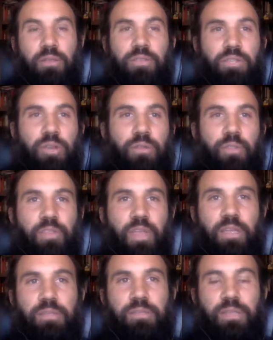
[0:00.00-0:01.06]
certain
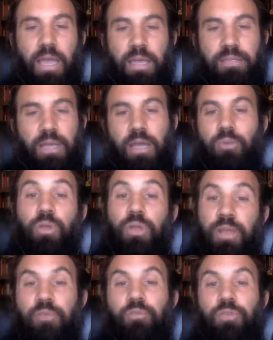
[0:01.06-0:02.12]
things as I
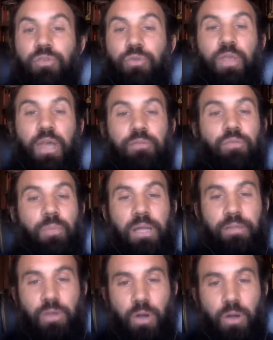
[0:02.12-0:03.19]
would never do that to
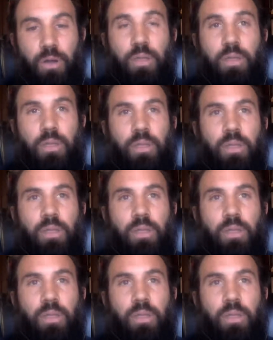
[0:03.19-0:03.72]
my dog.